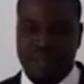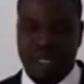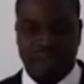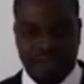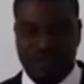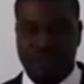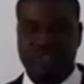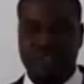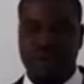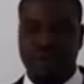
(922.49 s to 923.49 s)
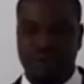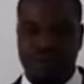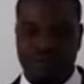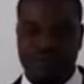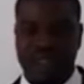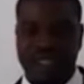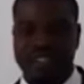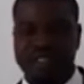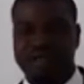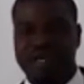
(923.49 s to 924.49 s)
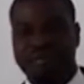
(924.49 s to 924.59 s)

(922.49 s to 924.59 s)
and the future of Nigeria?